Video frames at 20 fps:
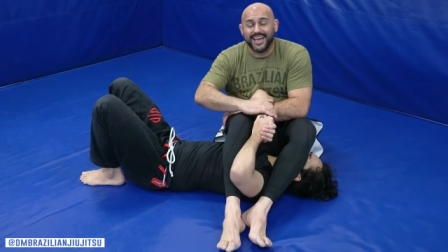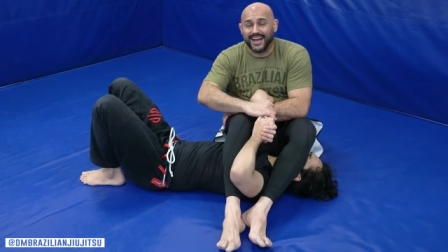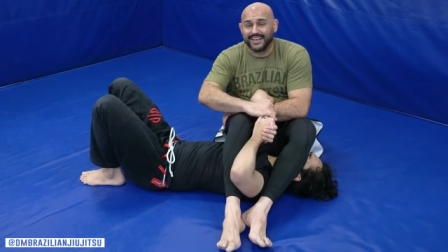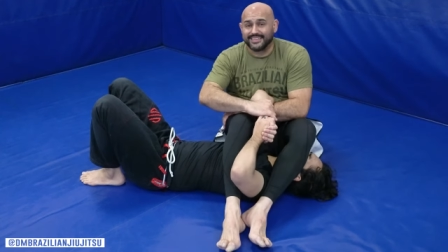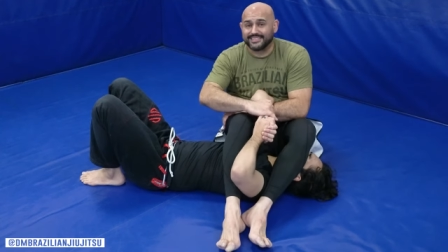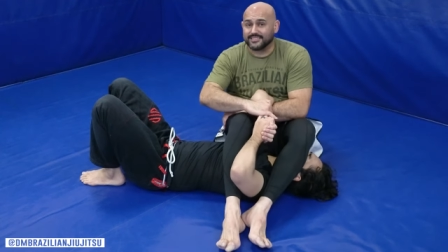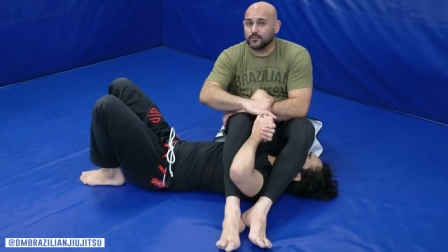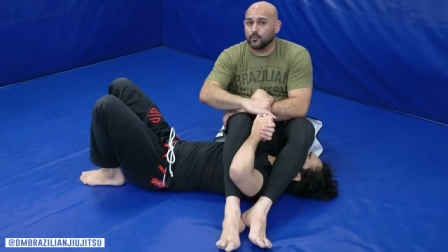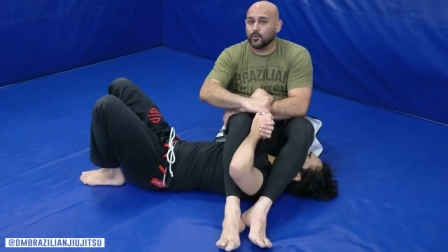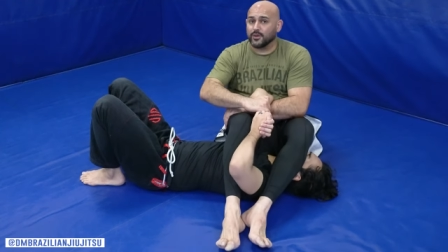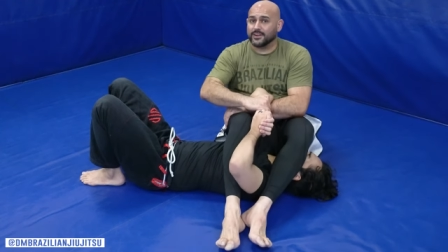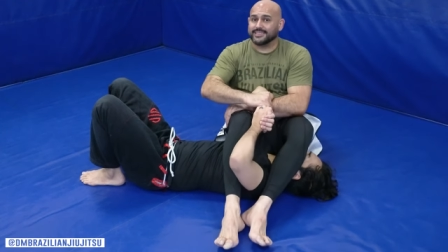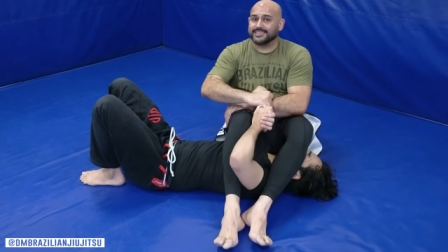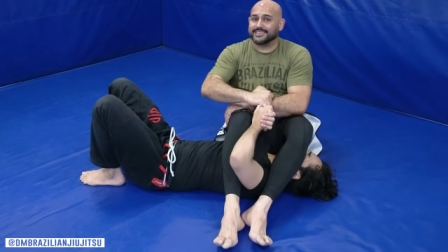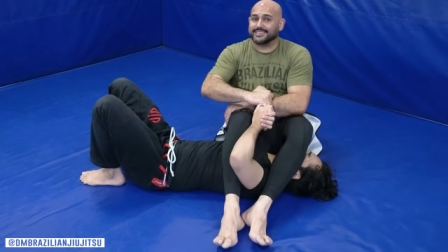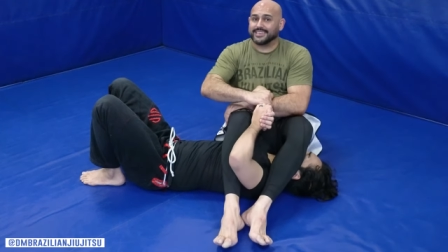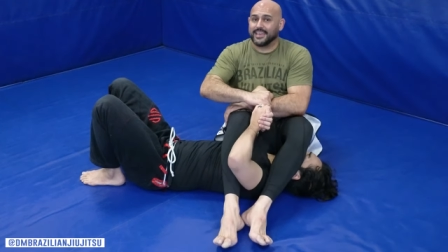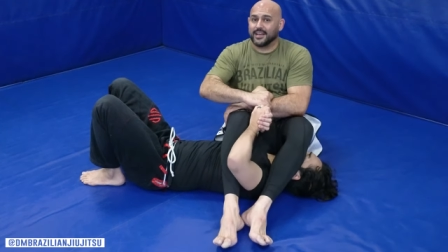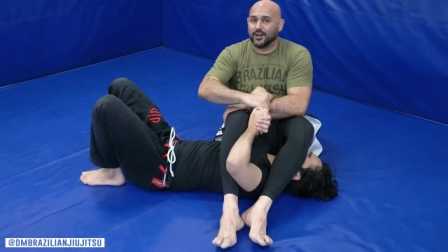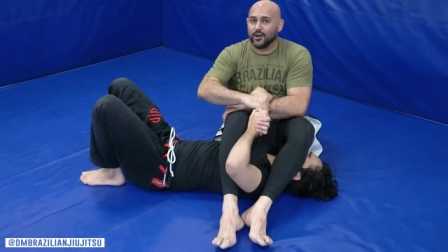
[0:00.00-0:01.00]
I still wanna
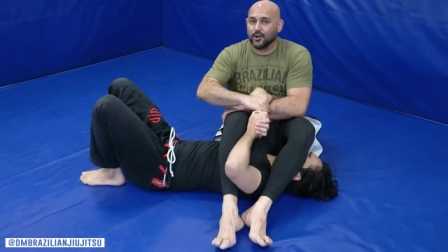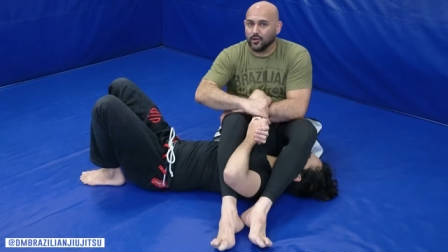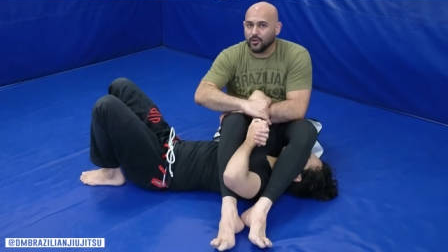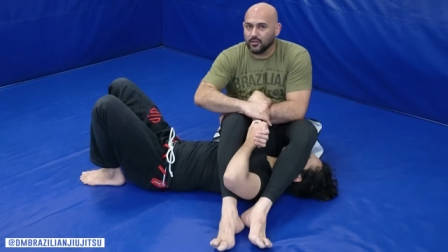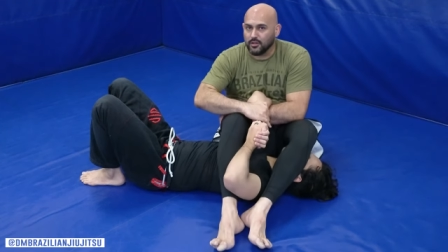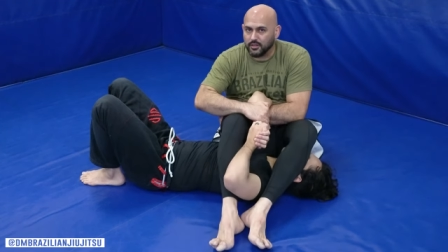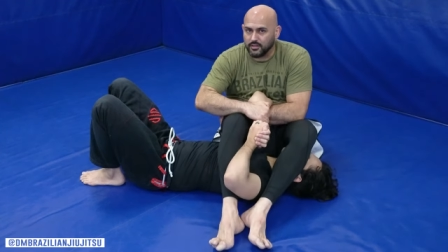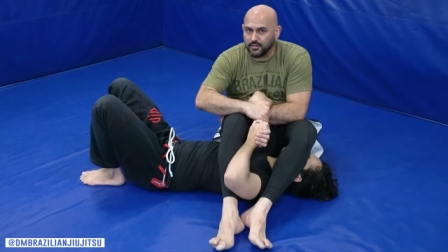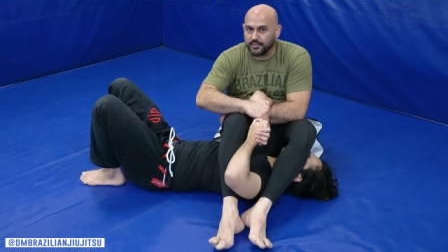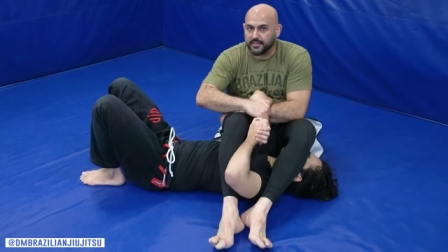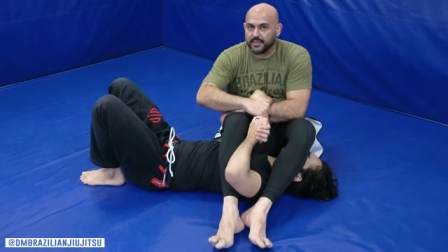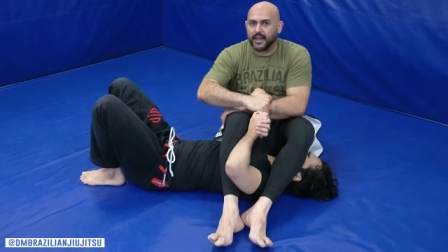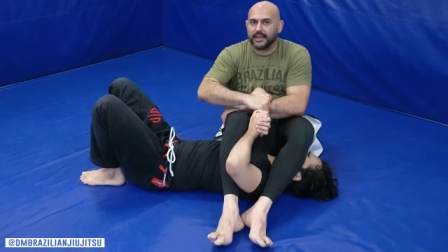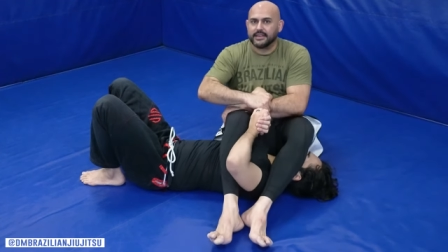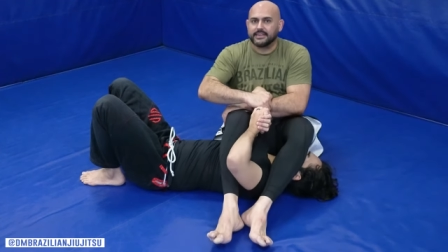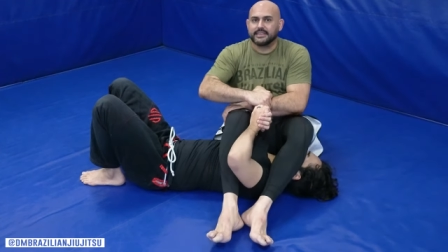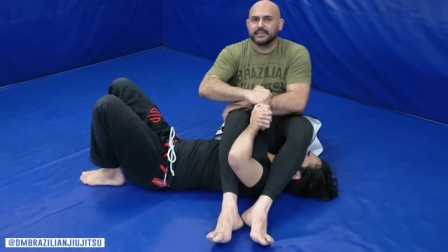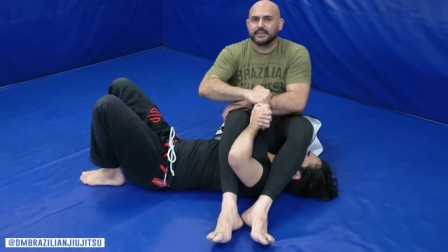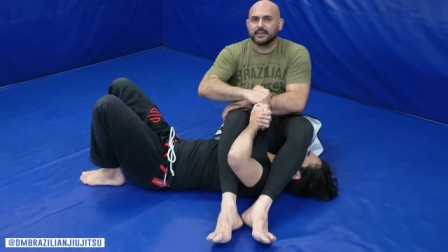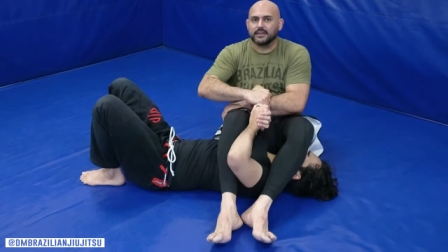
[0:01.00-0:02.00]
sell the
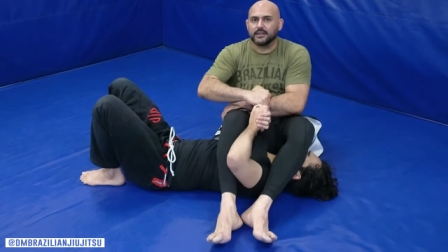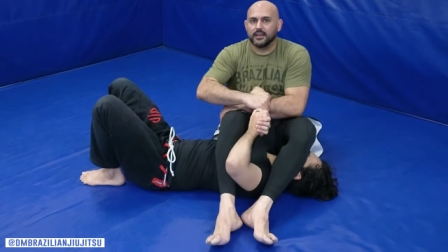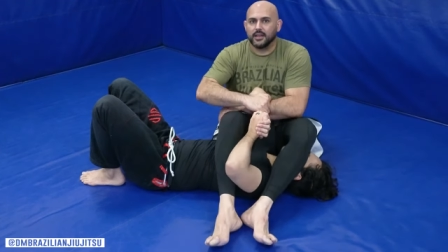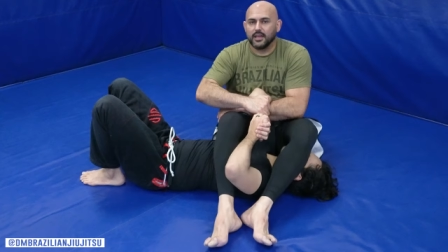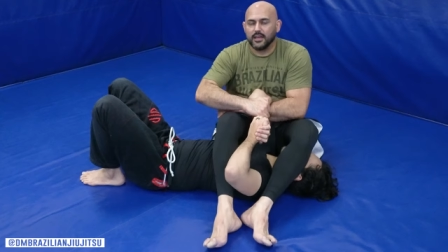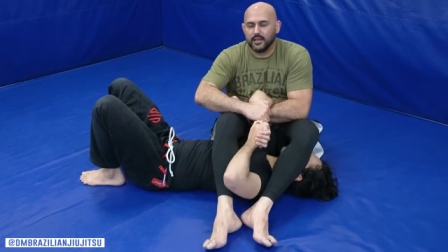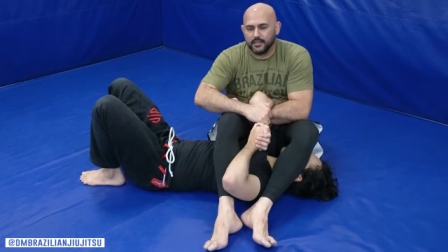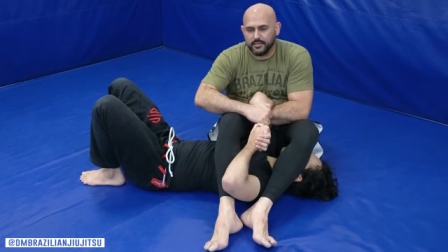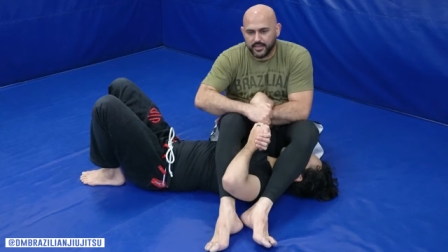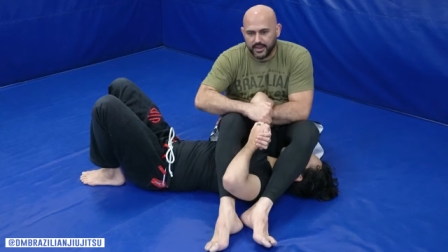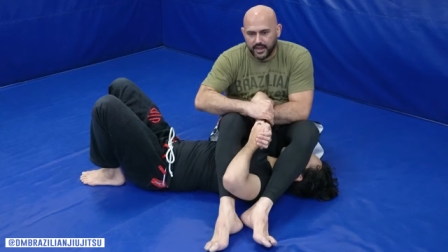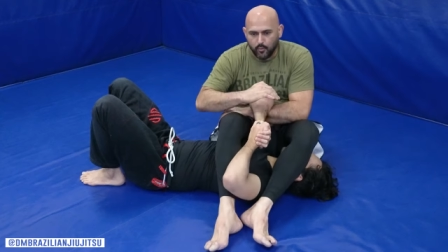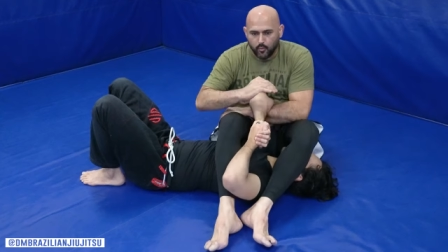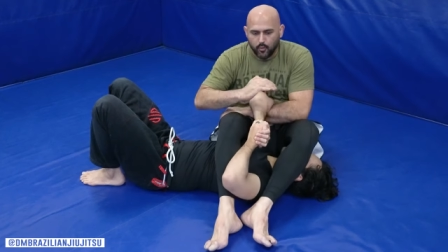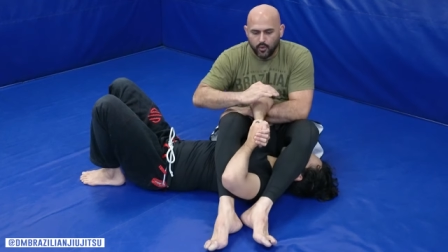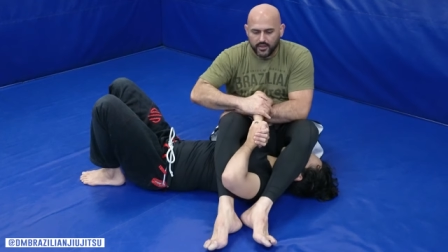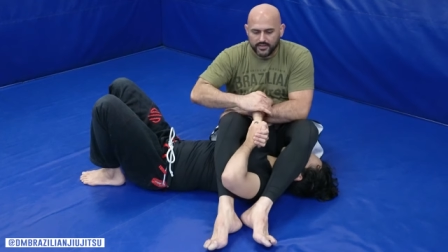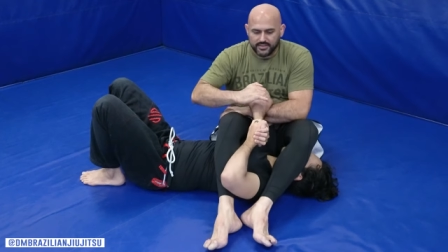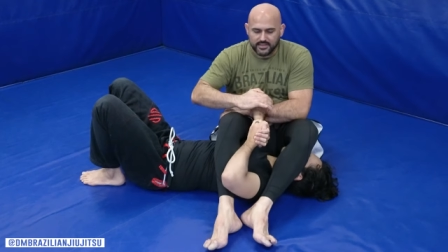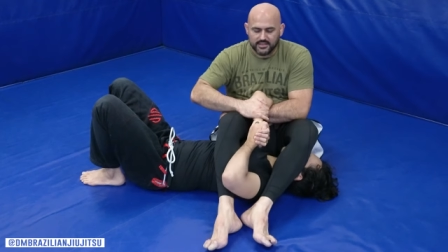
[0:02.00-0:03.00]
idea that I
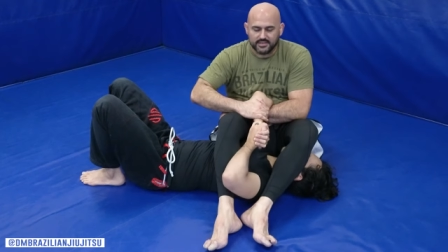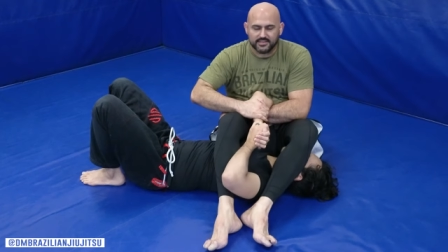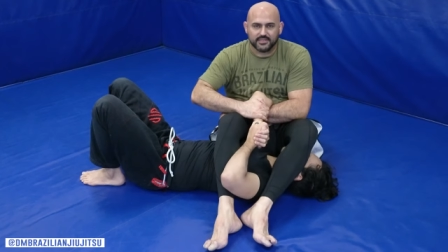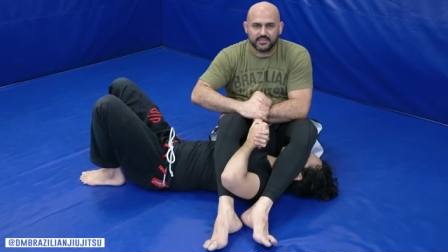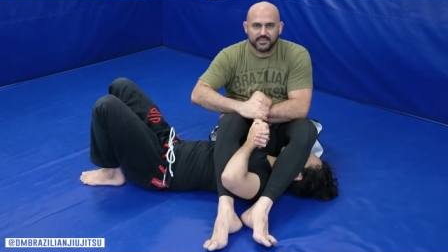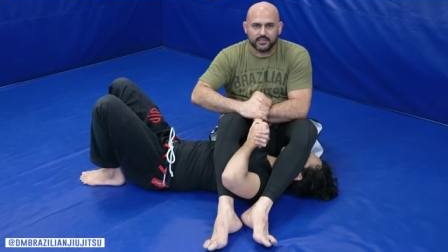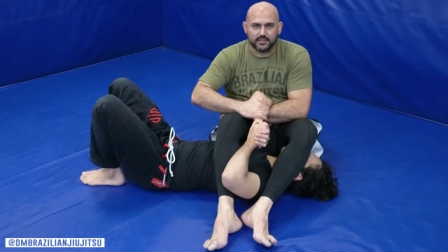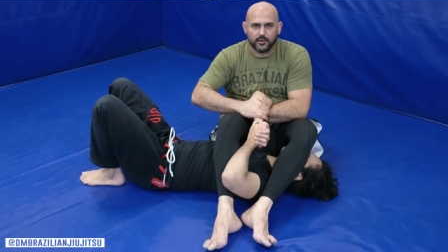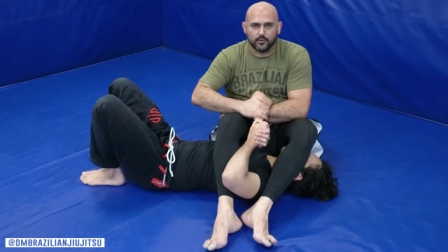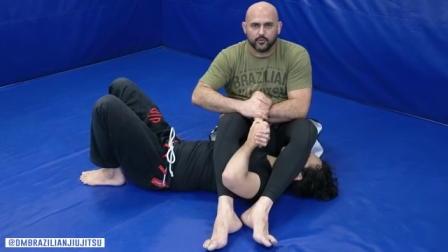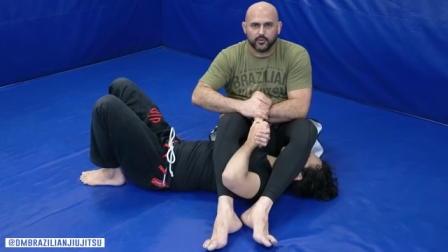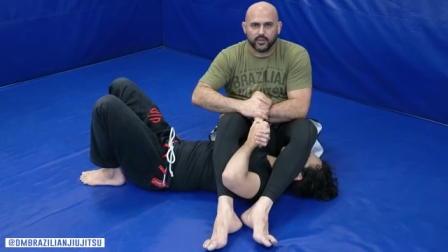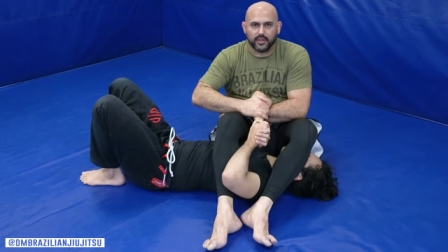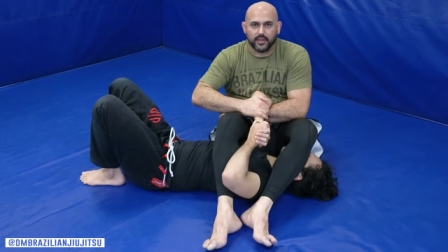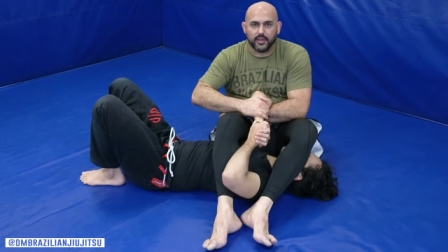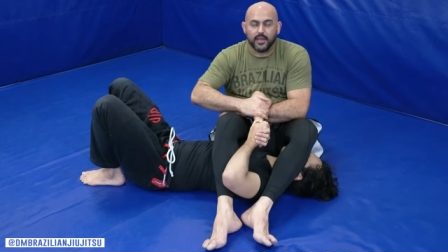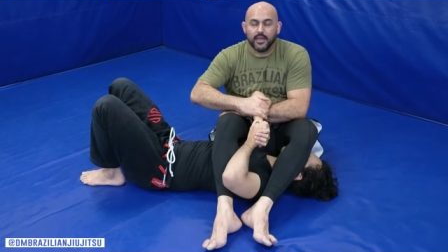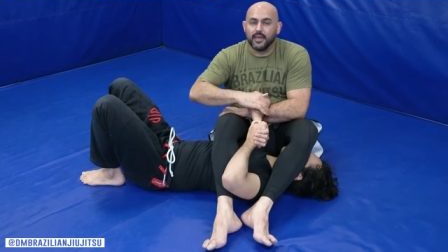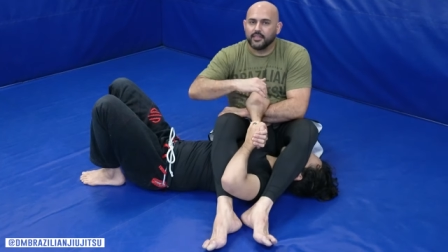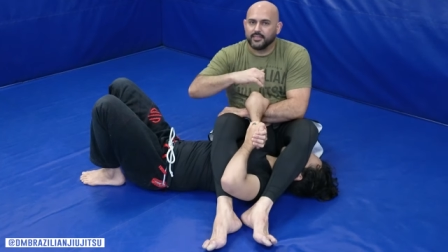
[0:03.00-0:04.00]
want this,
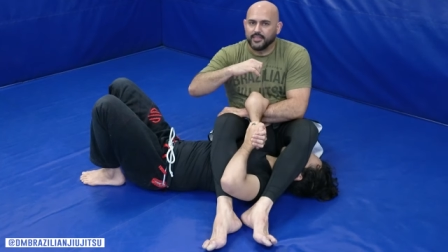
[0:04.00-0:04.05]
okay?